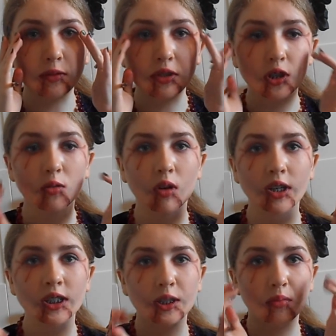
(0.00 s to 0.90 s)
We don't
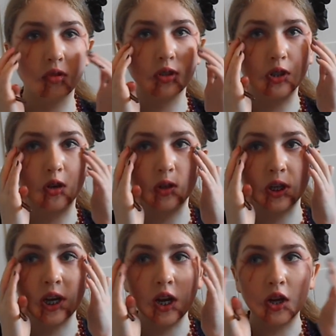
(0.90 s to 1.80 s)
want the blood
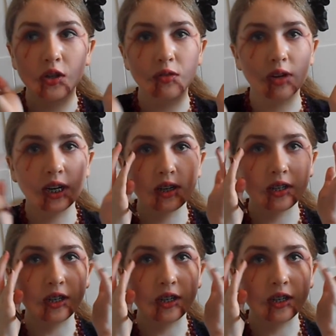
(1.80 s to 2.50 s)
going directly